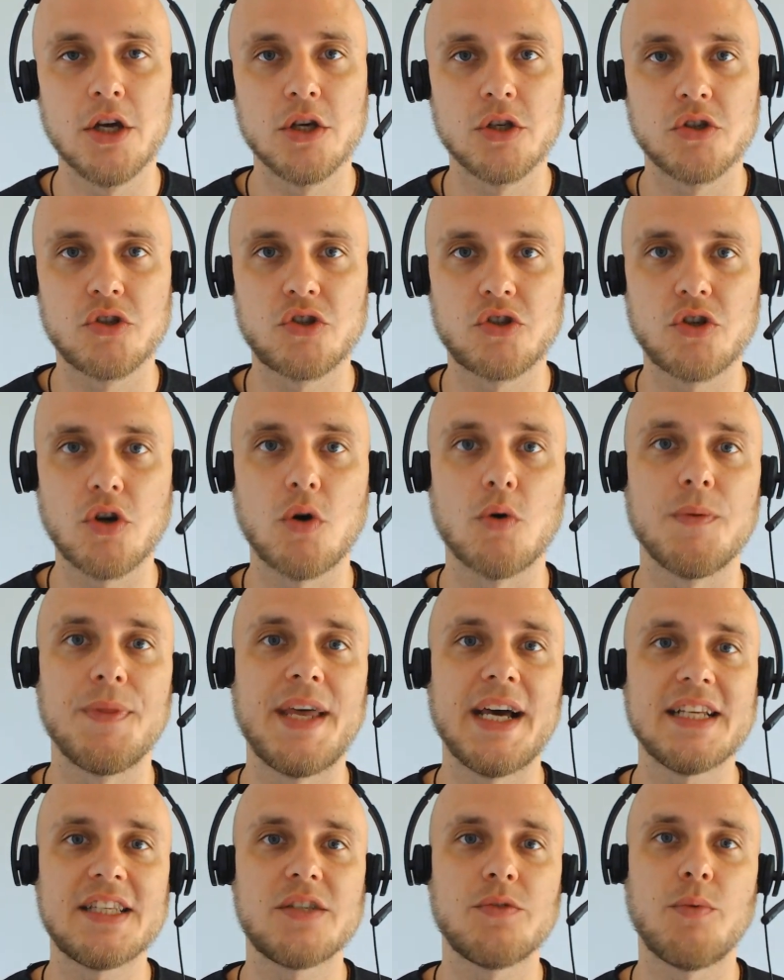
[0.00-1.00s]
So
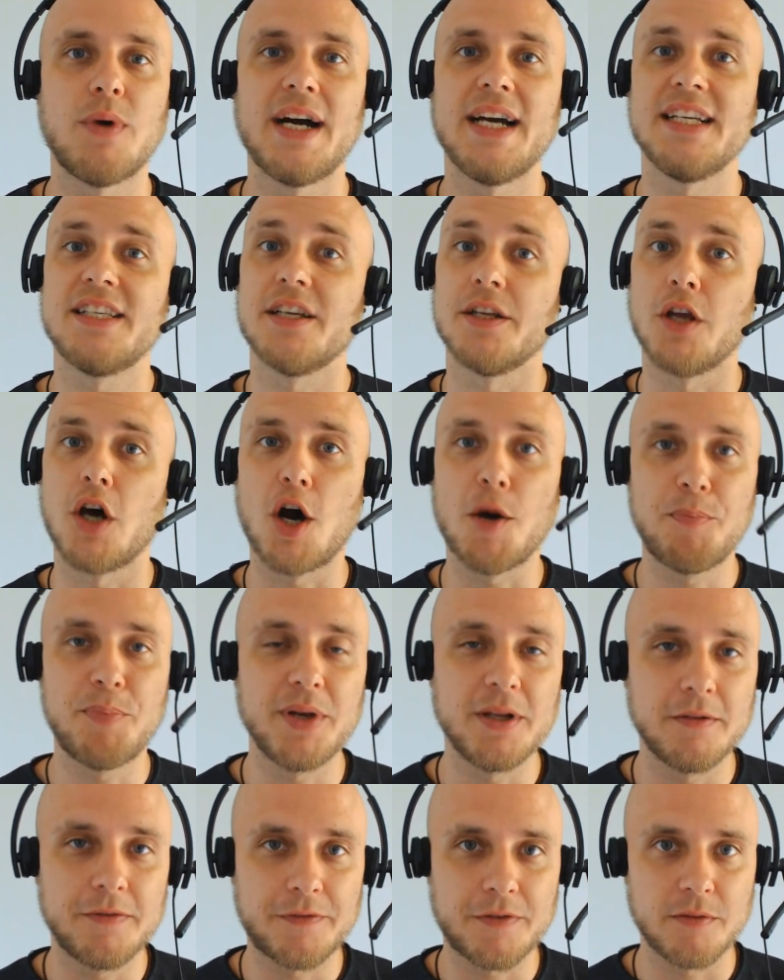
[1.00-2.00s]
that's why it's an
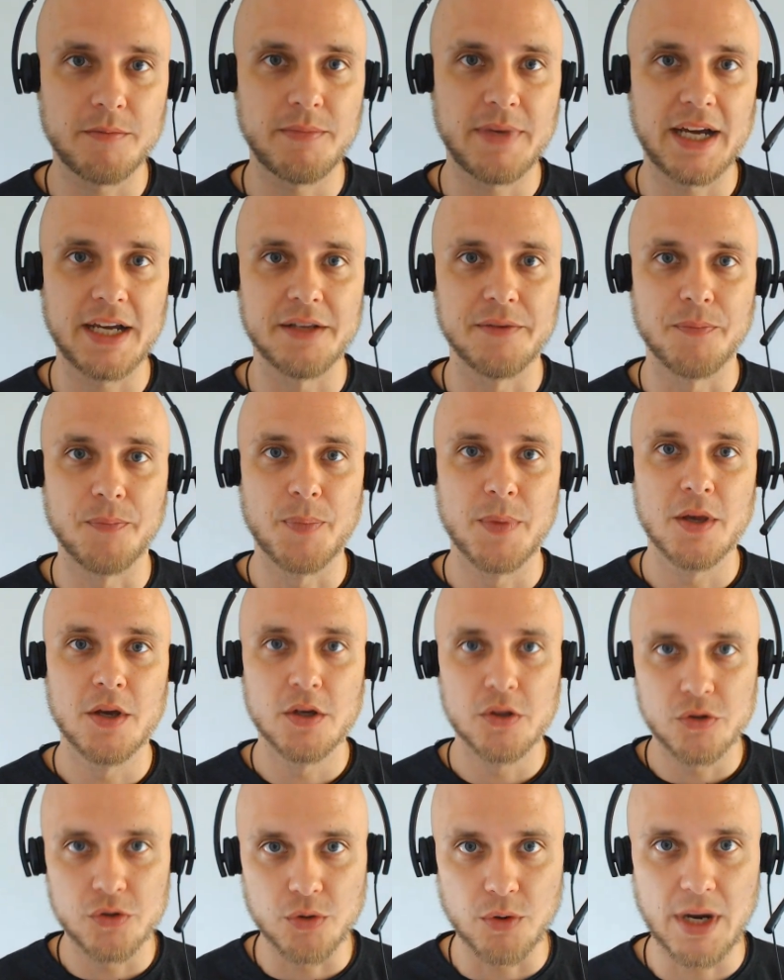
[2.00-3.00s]
uphill for men
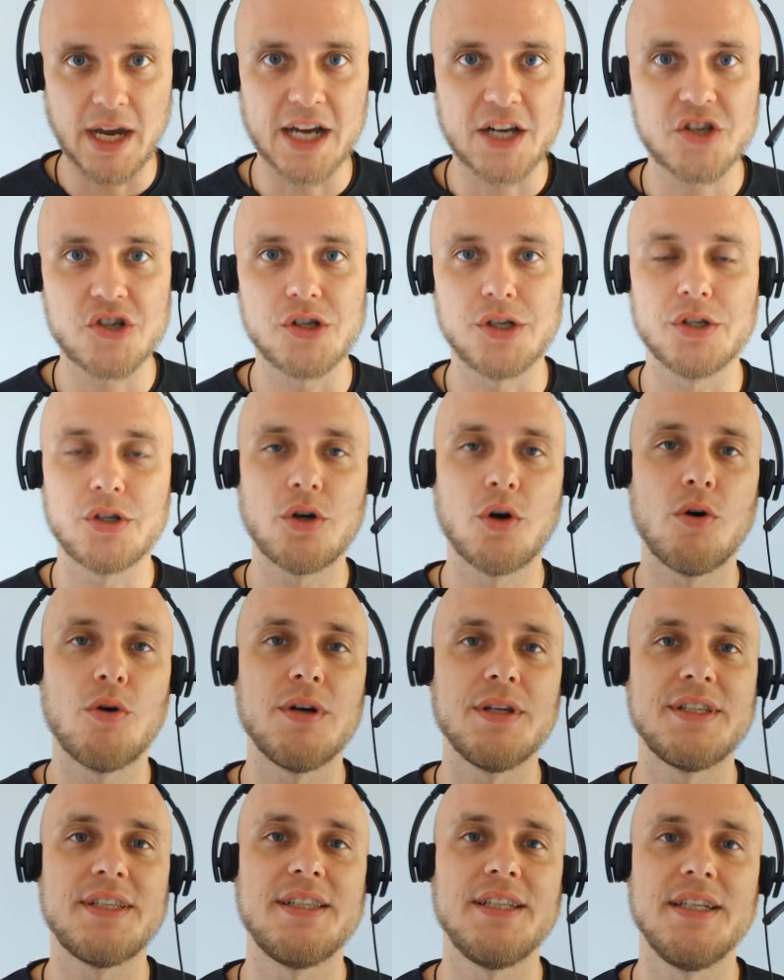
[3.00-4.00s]
to actually go
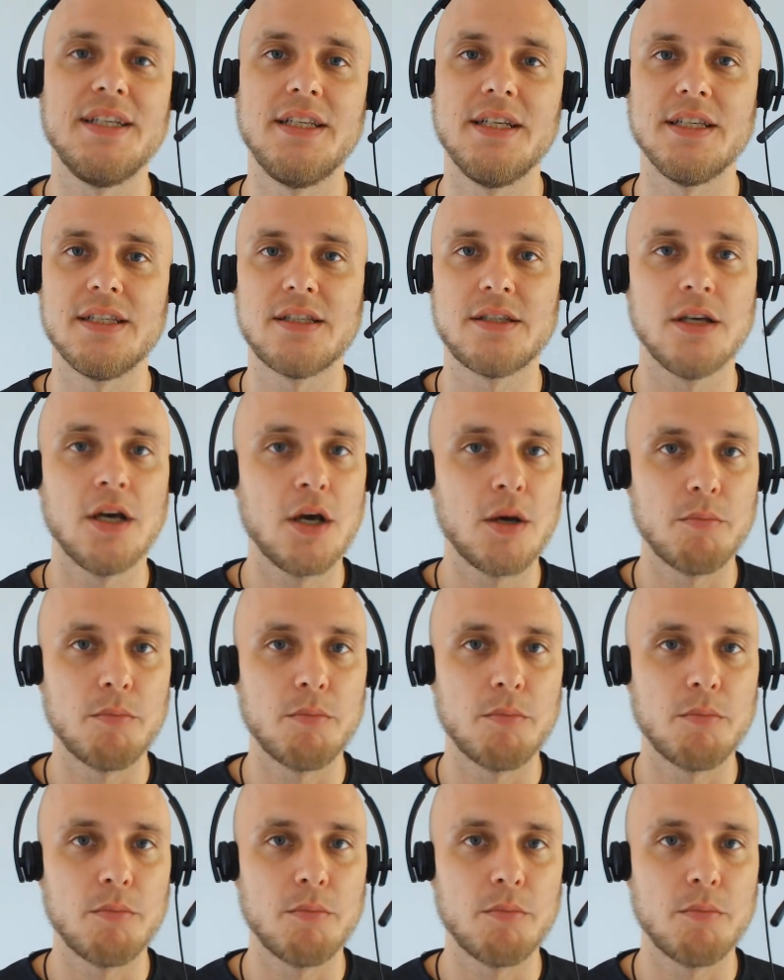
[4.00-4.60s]
and see this,